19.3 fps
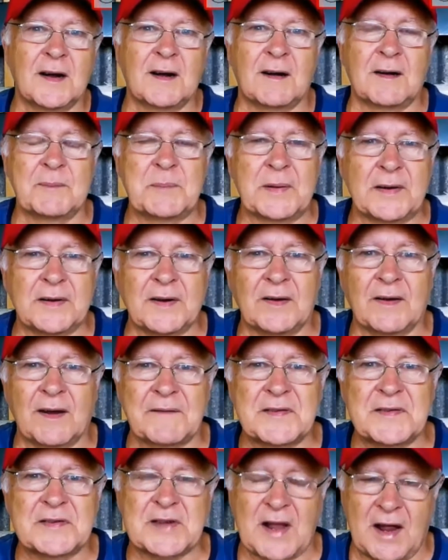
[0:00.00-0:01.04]
I've been doing it
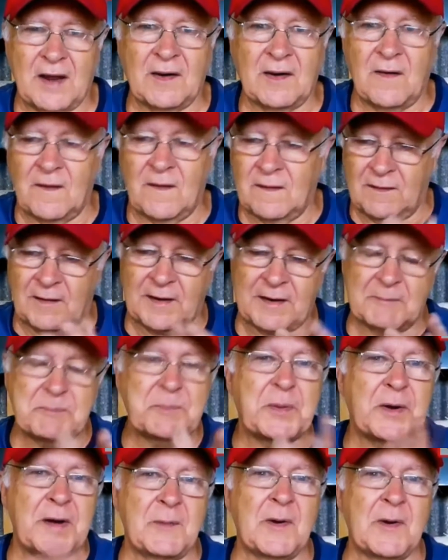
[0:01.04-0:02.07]
for so long, I can
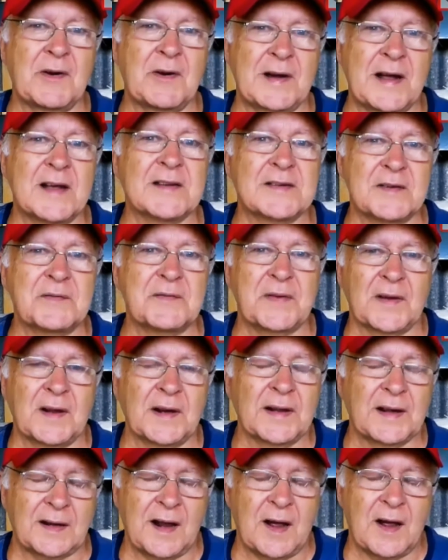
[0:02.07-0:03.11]
pretty well guess it
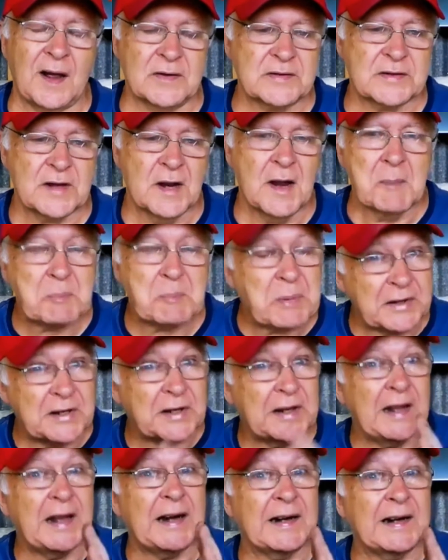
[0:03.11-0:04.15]
fairly close. But to
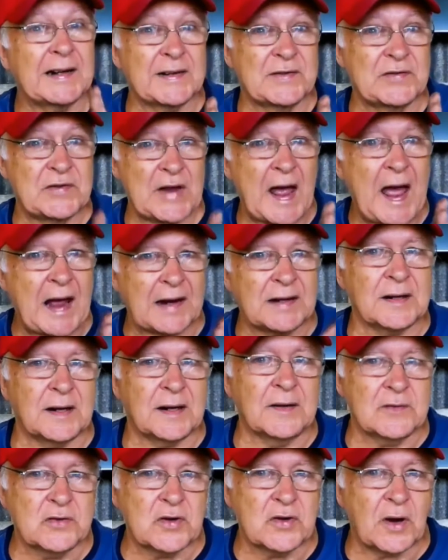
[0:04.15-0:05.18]
get it exact
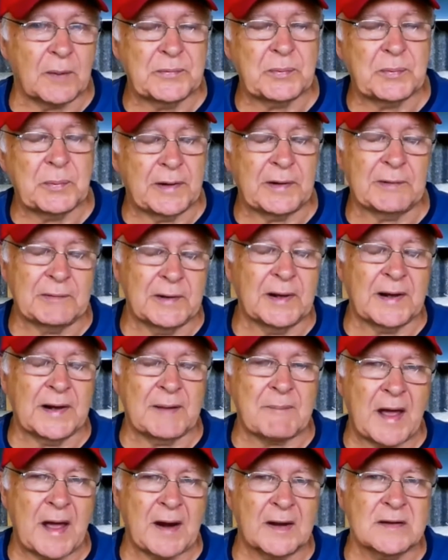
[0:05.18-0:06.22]
in jobs where it really
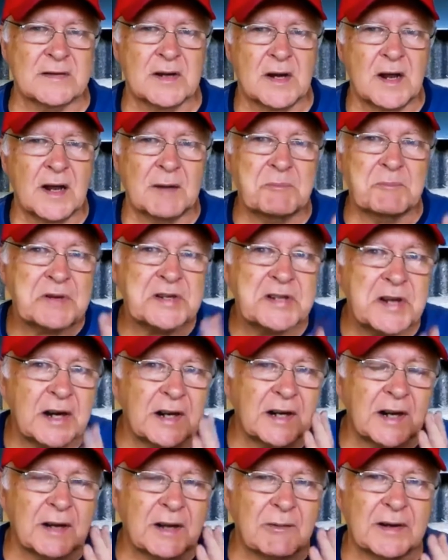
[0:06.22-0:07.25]
matters,
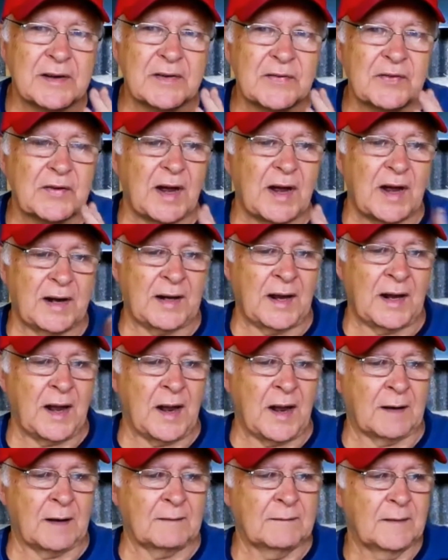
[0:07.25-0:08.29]
particularly when you're starting
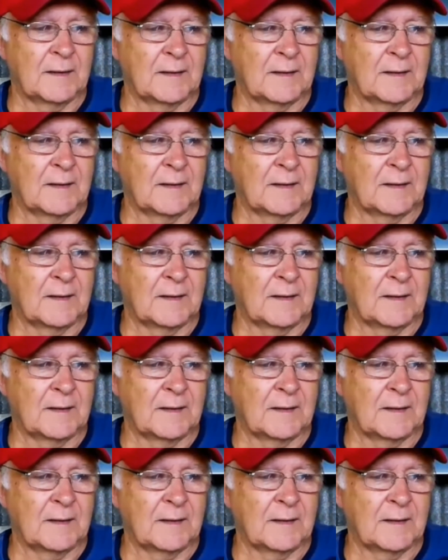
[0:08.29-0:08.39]
out,